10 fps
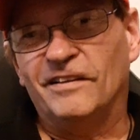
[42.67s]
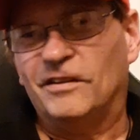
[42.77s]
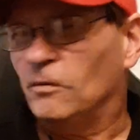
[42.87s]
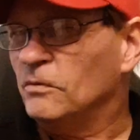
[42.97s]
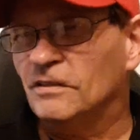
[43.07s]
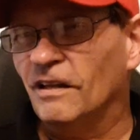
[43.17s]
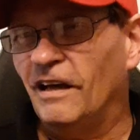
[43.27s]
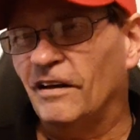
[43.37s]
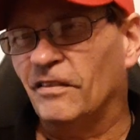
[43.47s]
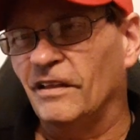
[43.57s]
there was a
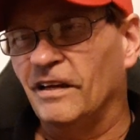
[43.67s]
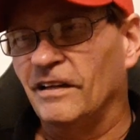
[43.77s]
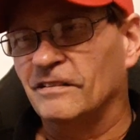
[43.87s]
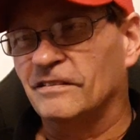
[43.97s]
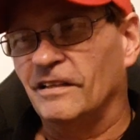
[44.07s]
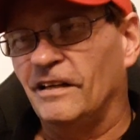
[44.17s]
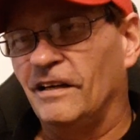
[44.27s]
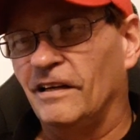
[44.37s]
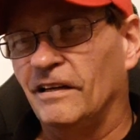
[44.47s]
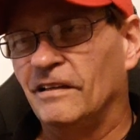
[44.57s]
lot of things
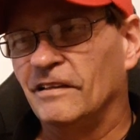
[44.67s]
that